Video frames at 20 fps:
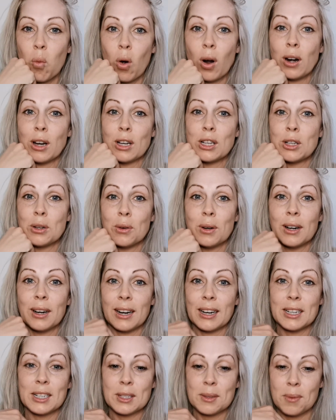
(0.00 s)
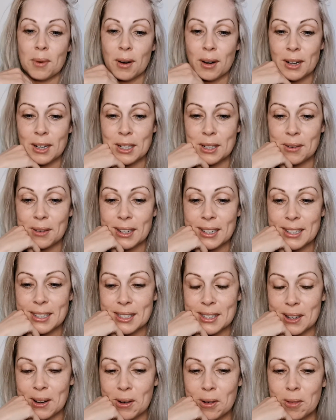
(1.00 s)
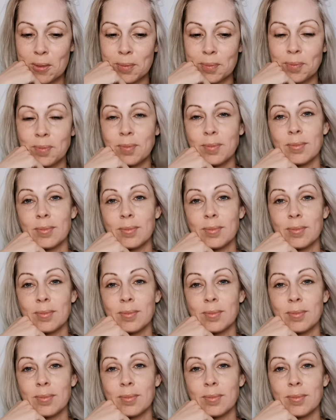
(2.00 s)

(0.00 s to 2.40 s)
want to do it. So